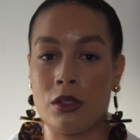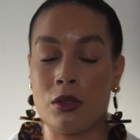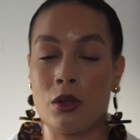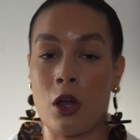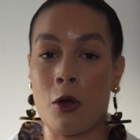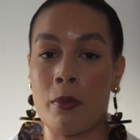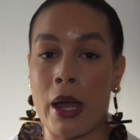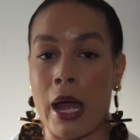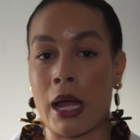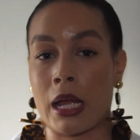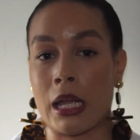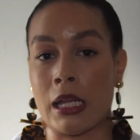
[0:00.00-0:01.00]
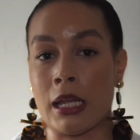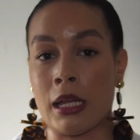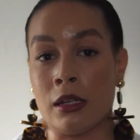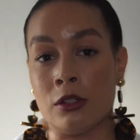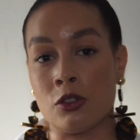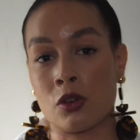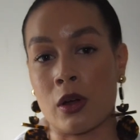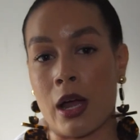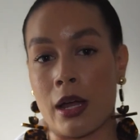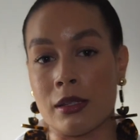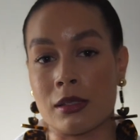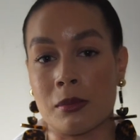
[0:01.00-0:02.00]
to go back and
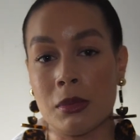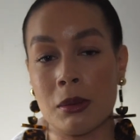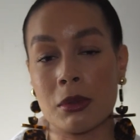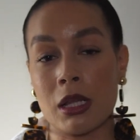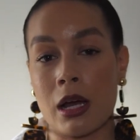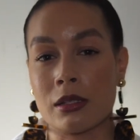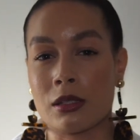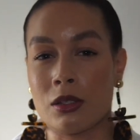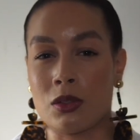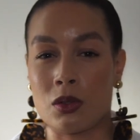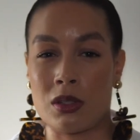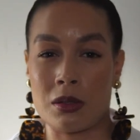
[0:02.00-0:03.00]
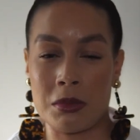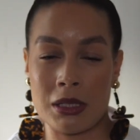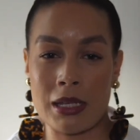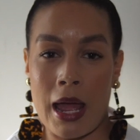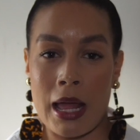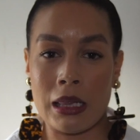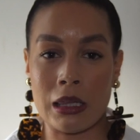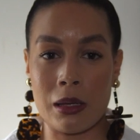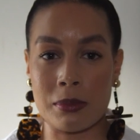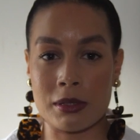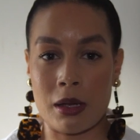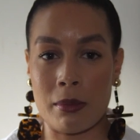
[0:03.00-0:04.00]
try some lip glosses or some satin
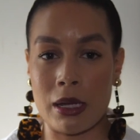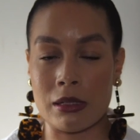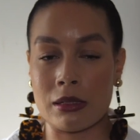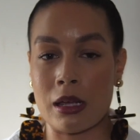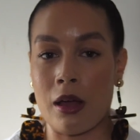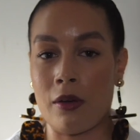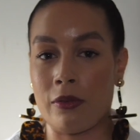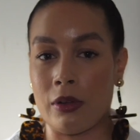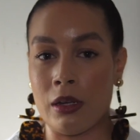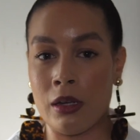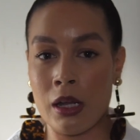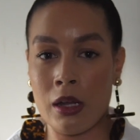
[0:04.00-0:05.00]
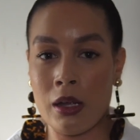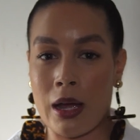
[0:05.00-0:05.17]
lips on myself, and